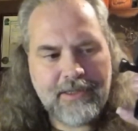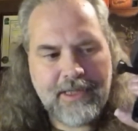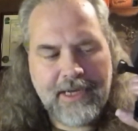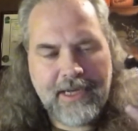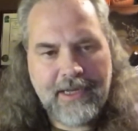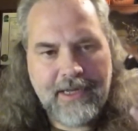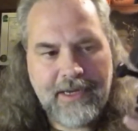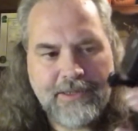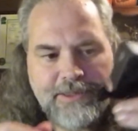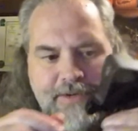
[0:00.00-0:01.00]
Like
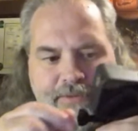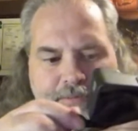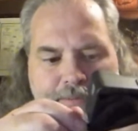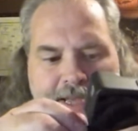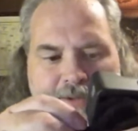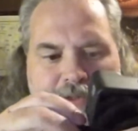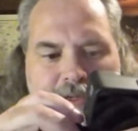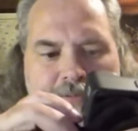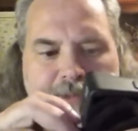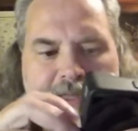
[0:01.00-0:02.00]
there's different mounts
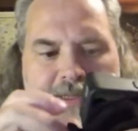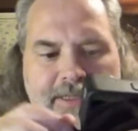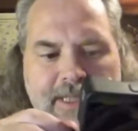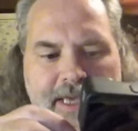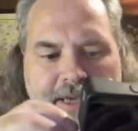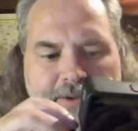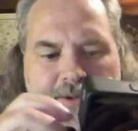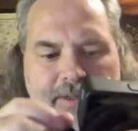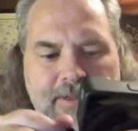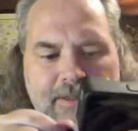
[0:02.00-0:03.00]
you can mount this thing
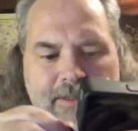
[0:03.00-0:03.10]
on,